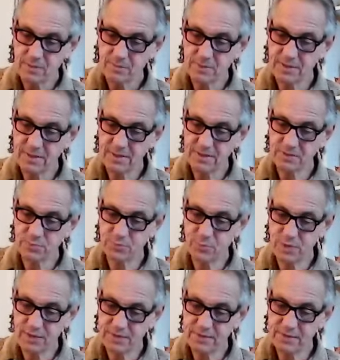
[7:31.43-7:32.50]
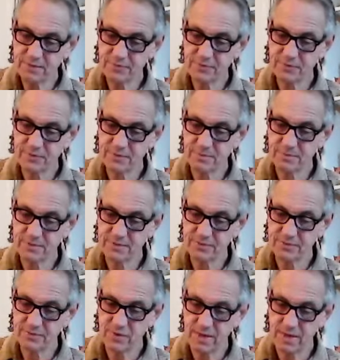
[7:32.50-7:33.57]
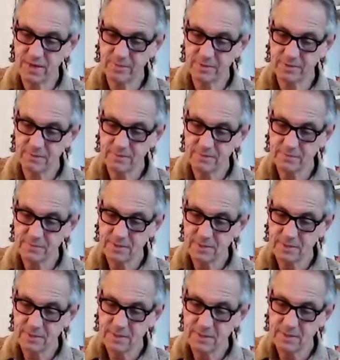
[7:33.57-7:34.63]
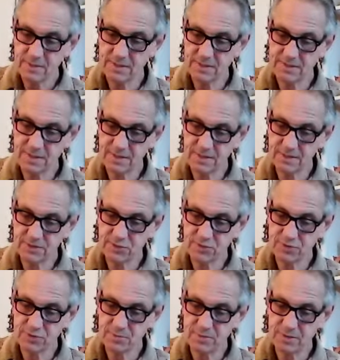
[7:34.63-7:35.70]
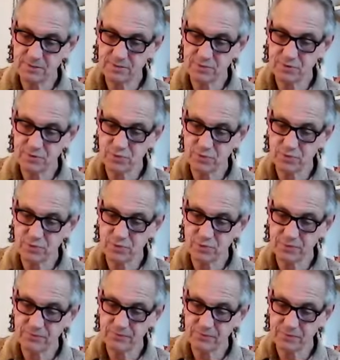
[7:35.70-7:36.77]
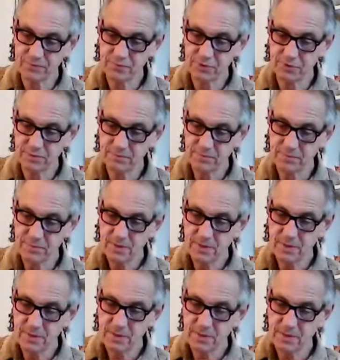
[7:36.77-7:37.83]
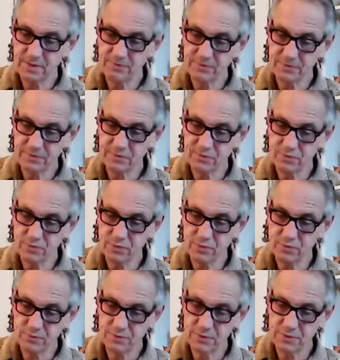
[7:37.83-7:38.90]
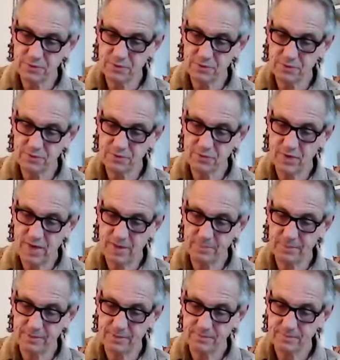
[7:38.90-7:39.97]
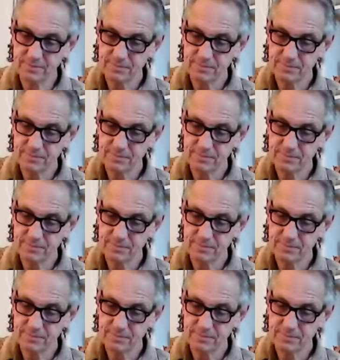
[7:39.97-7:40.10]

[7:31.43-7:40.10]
but it is waiting for something to happen. It is anxious about the so-called future, and it wants to know what is going to happen.